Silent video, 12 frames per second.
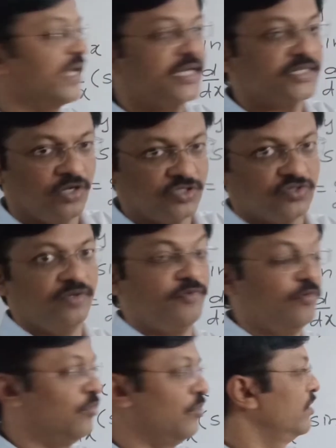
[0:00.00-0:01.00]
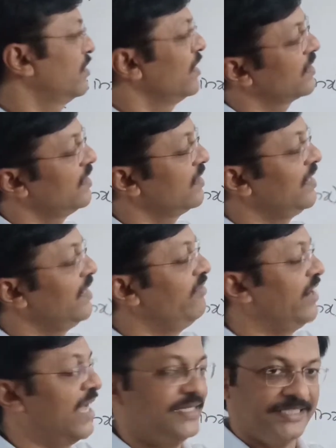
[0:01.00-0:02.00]
x also if you want. You can leave
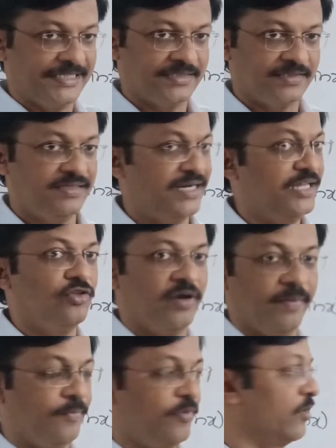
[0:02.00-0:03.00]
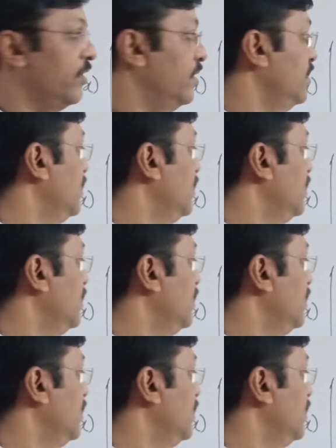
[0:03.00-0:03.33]
it as it is. That is not important.